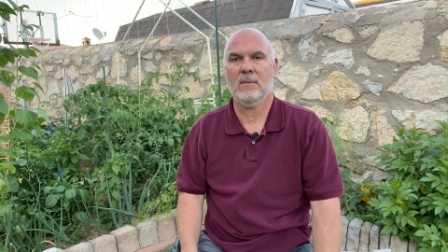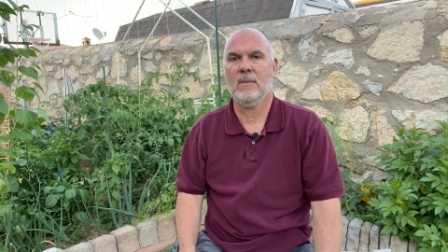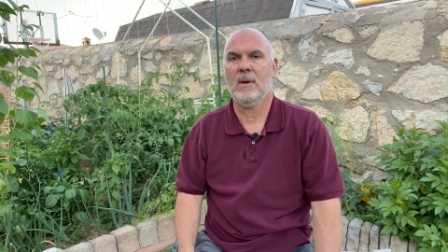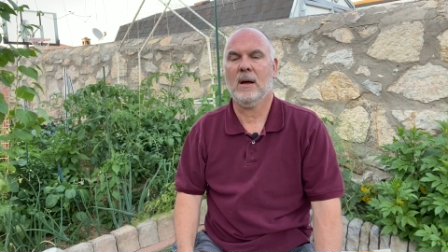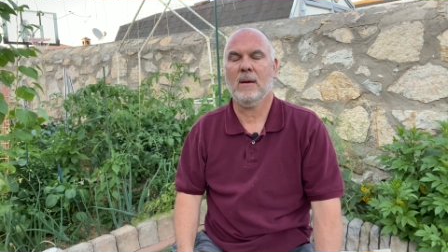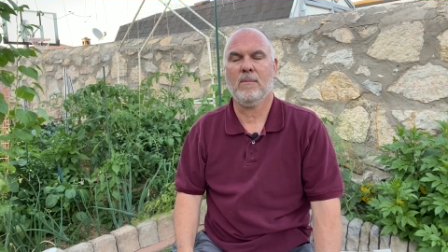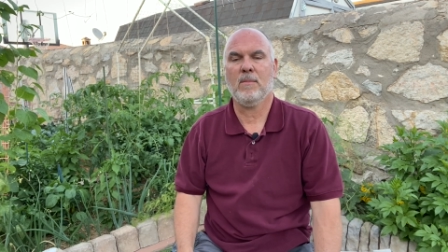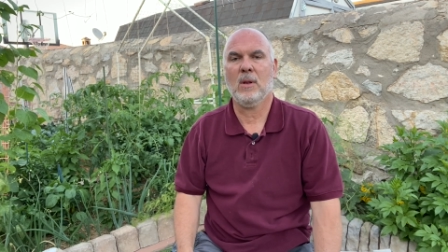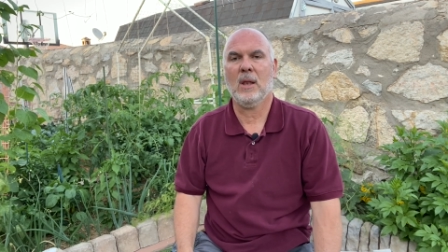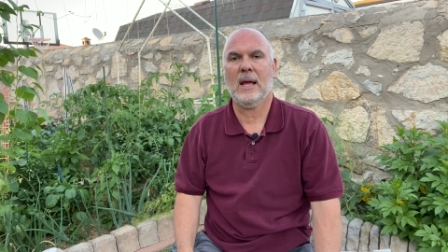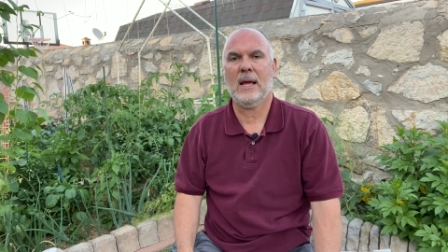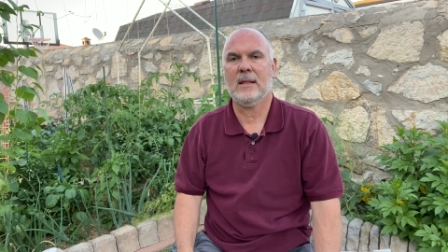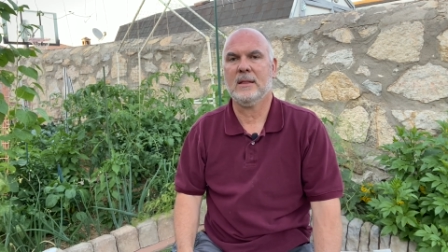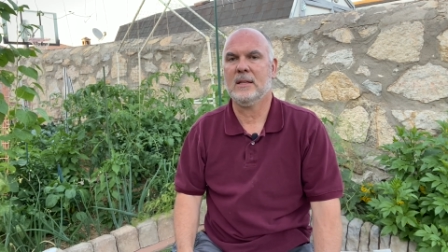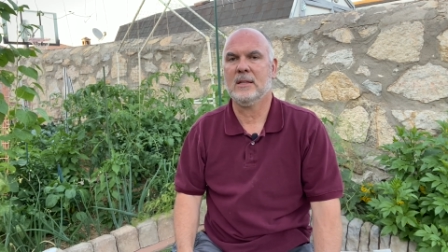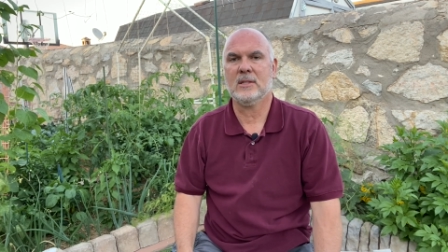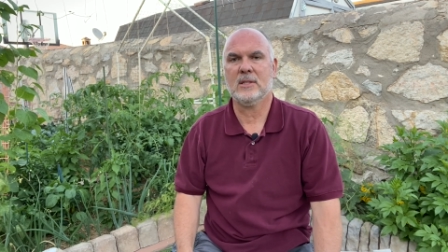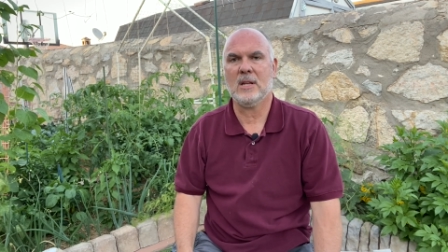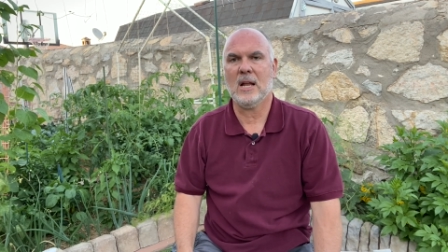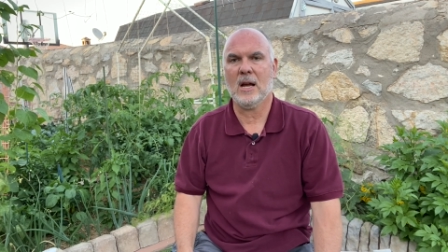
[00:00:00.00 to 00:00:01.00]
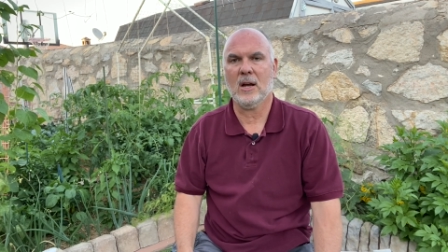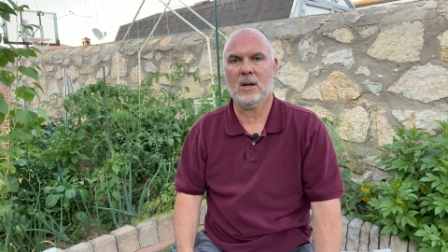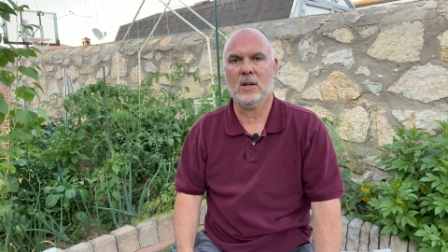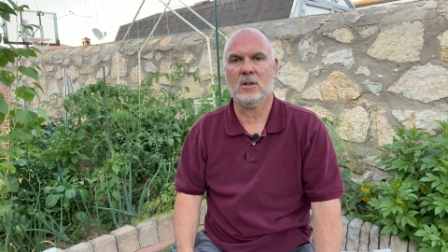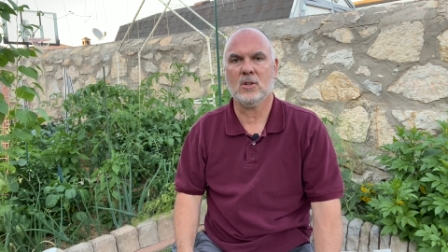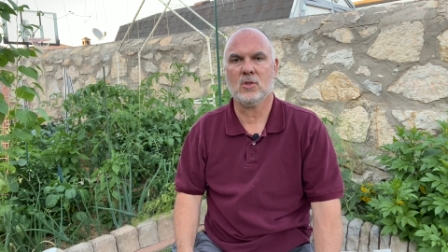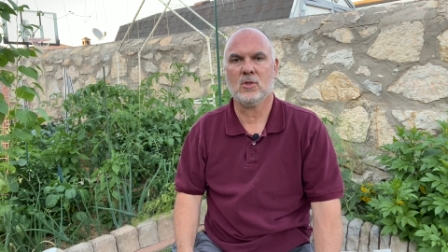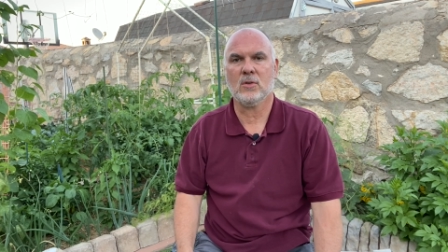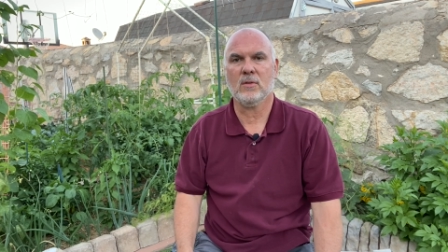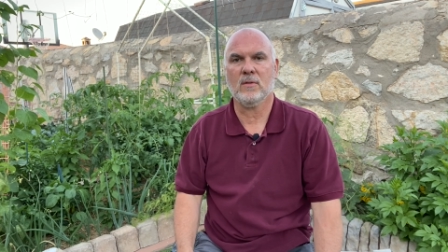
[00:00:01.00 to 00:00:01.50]
a, plant that's not going
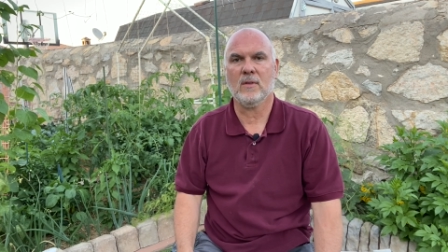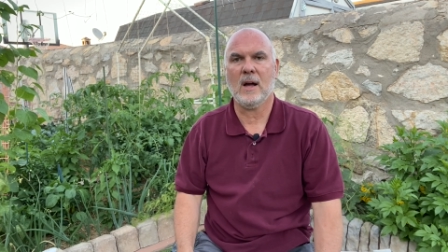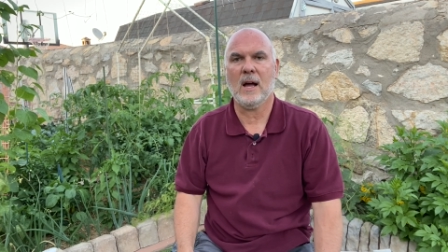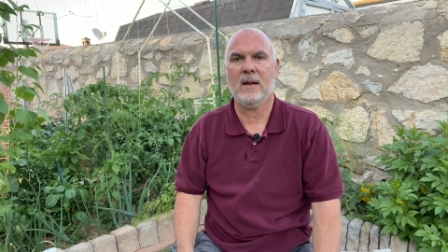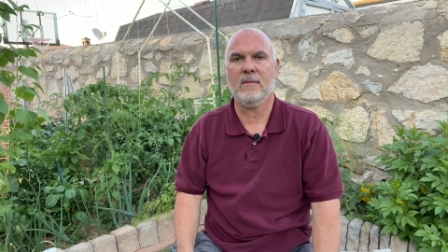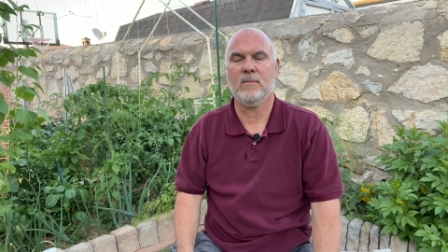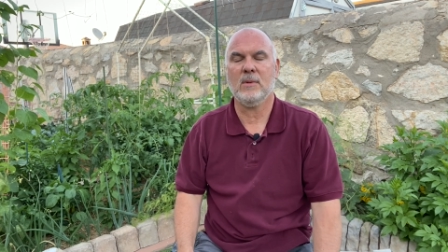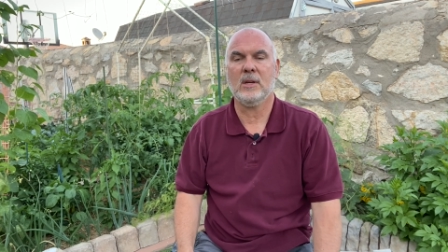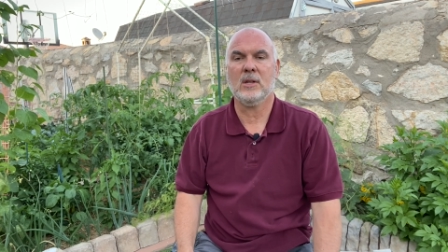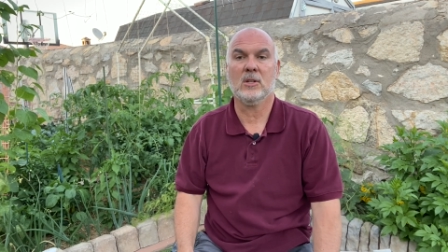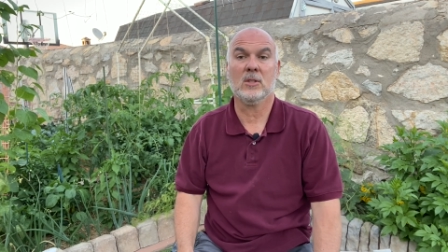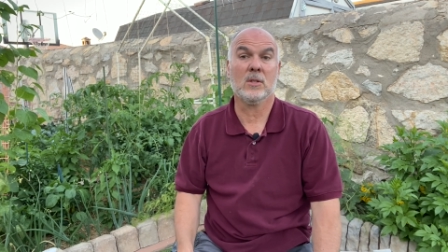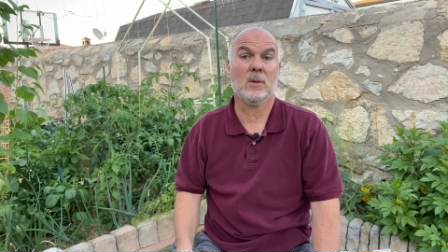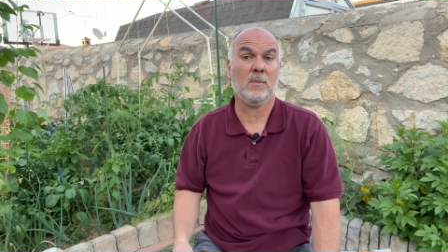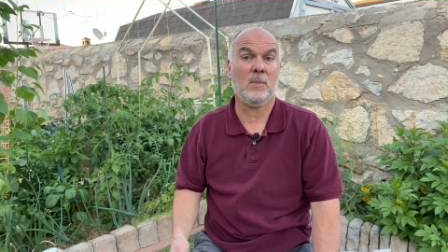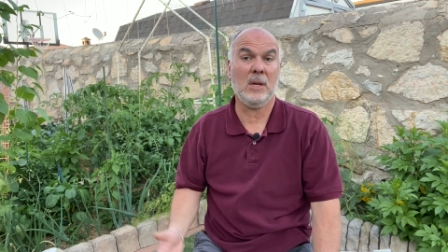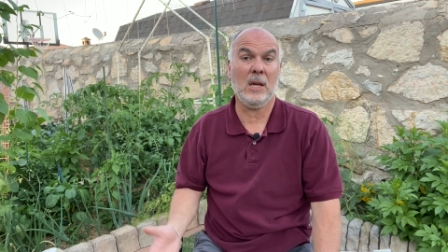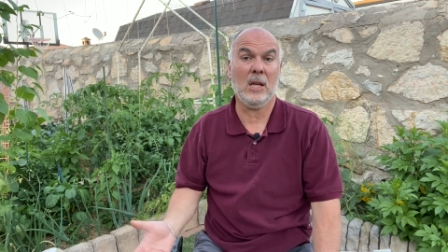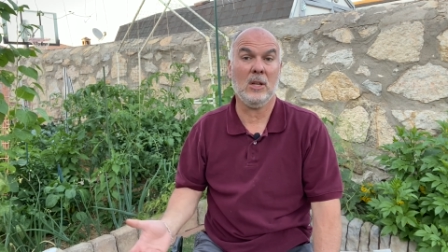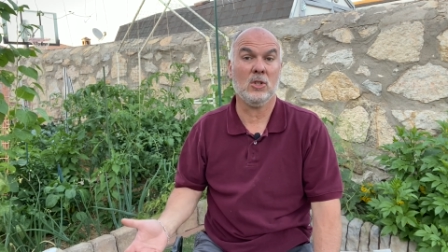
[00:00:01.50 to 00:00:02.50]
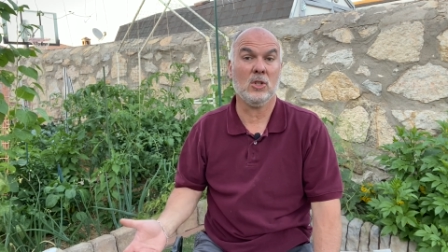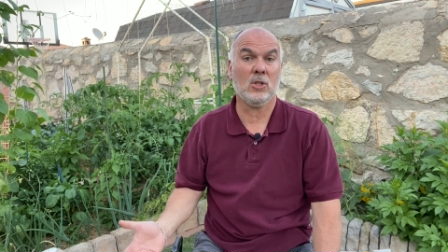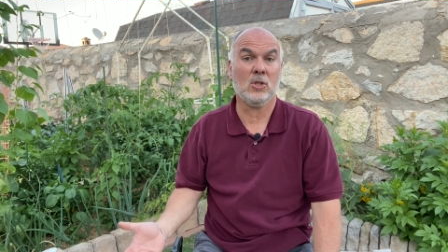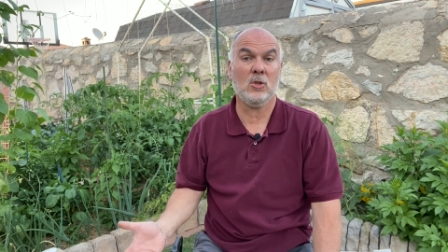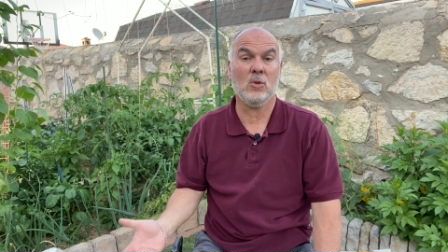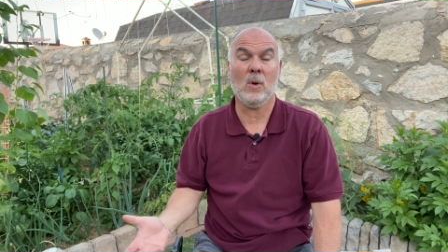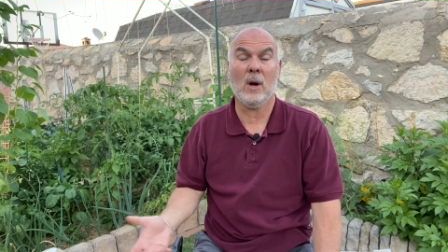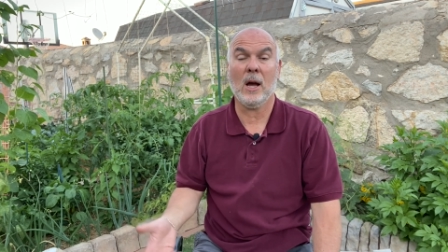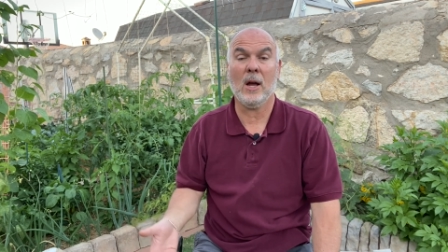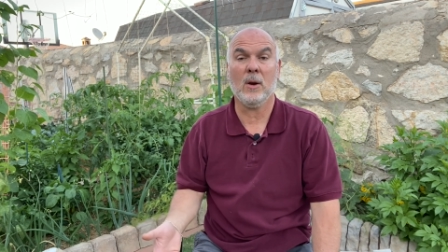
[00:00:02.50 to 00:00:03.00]
to survive because the pH is
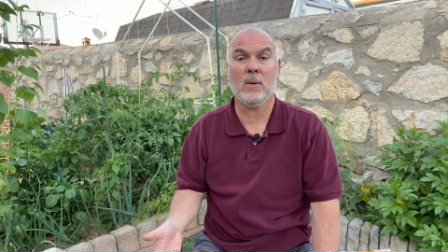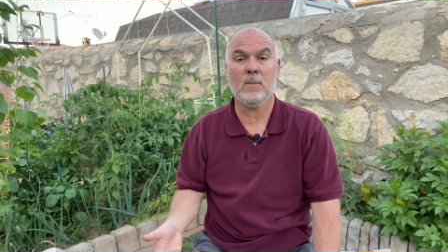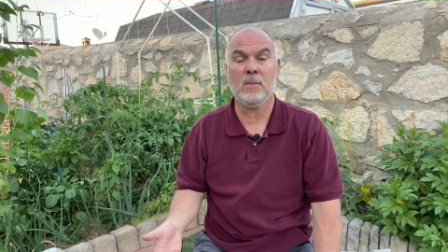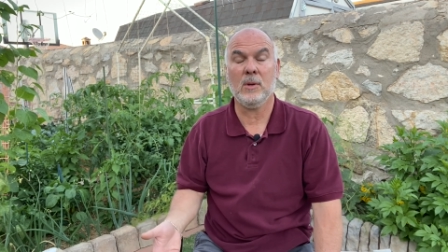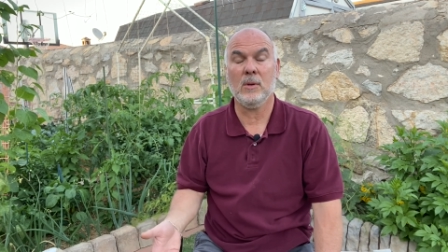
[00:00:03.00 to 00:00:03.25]
too high or